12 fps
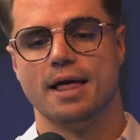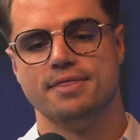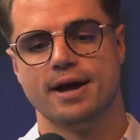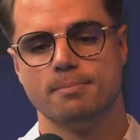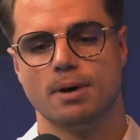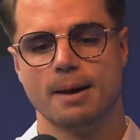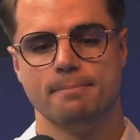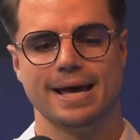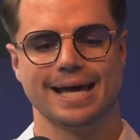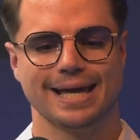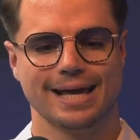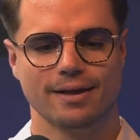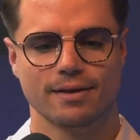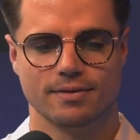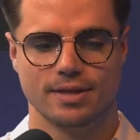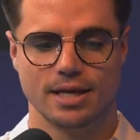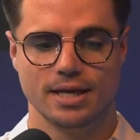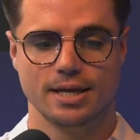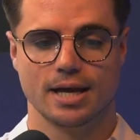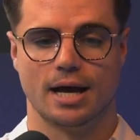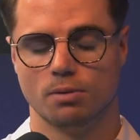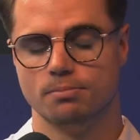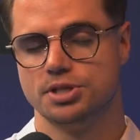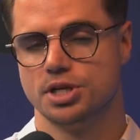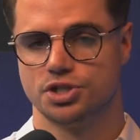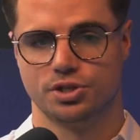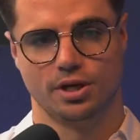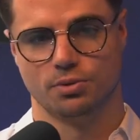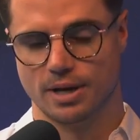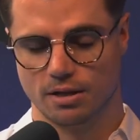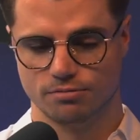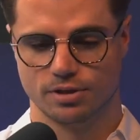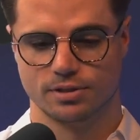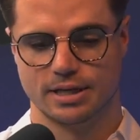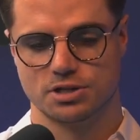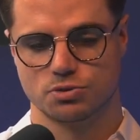and thereby making the competition irrelevant.